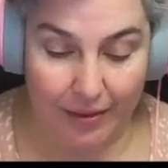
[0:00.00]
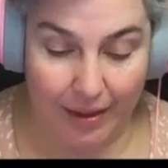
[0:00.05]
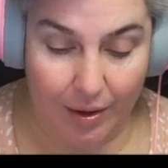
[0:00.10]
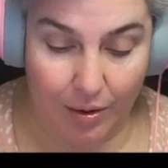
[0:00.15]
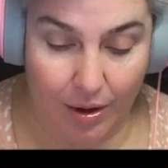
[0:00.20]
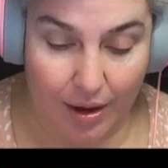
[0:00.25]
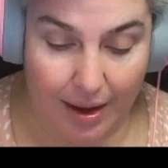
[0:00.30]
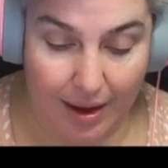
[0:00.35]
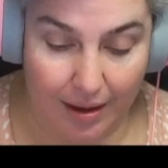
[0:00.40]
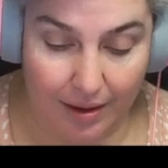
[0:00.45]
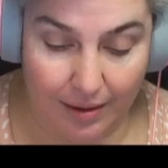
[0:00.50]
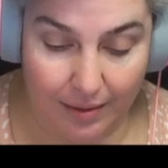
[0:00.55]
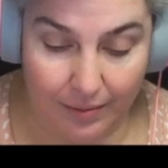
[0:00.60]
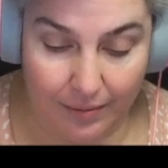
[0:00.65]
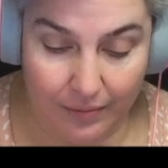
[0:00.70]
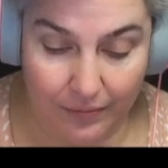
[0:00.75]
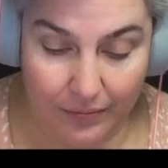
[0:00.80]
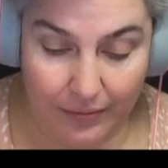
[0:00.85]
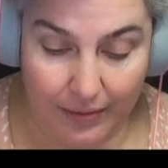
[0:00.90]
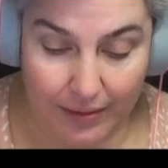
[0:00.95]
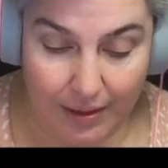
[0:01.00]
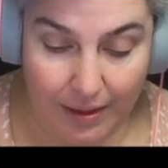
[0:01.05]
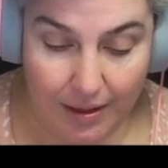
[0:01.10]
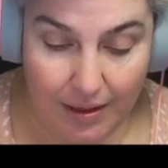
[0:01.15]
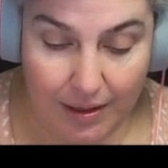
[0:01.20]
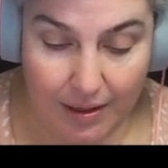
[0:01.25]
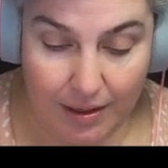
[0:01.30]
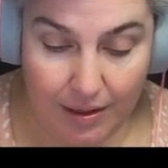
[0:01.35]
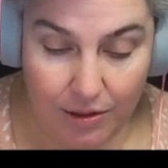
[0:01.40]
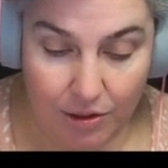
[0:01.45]
Okay.
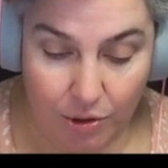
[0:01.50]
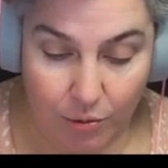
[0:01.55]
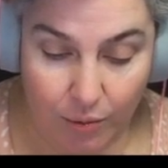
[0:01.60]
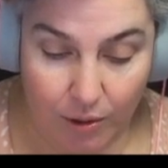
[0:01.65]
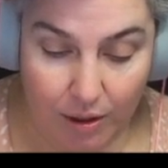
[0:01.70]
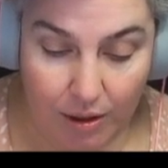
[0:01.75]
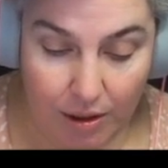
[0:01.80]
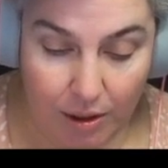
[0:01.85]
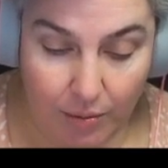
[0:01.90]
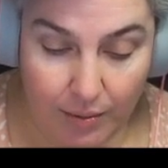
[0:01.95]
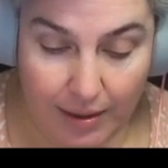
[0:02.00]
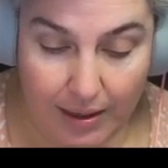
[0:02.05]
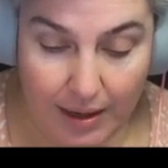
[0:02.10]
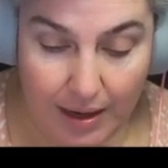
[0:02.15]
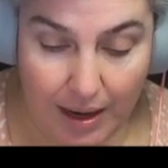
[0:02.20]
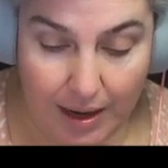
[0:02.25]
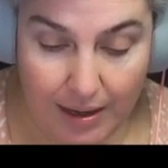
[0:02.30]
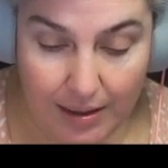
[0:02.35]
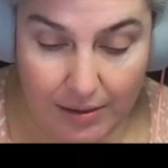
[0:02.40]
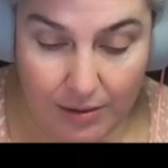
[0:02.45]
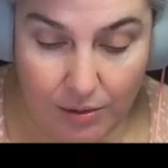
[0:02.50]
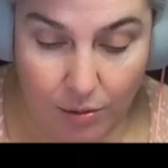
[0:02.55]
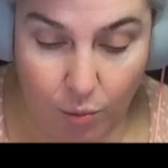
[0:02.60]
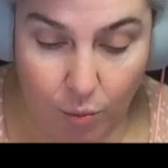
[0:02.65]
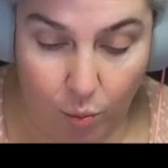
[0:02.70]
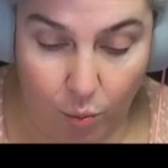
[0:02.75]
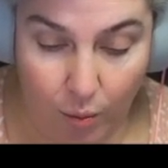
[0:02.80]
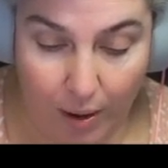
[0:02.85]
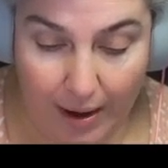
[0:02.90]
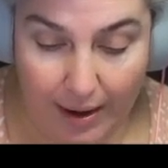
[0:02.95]
So we're going to do a nice
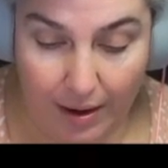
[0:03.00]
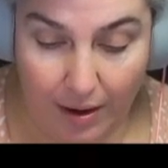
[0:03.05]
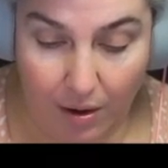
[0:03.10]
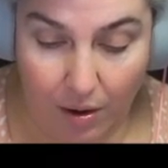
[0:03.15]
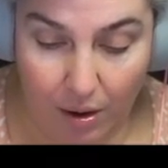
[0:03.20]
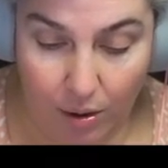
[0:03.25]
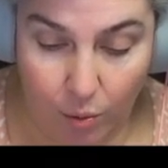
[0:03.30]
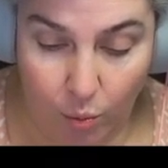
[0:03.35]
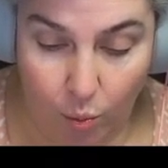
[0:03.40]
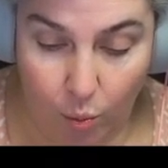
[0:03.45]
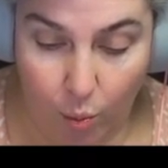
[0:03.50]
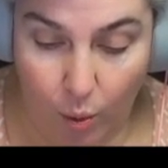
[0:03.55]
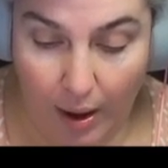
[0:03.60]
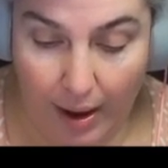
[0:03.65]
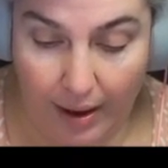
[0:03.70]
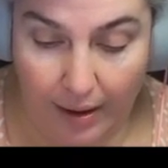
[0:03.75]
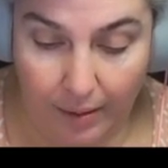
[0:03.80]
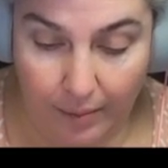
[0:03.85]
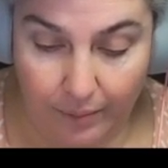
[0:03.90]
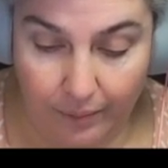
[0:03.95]
wet on wet.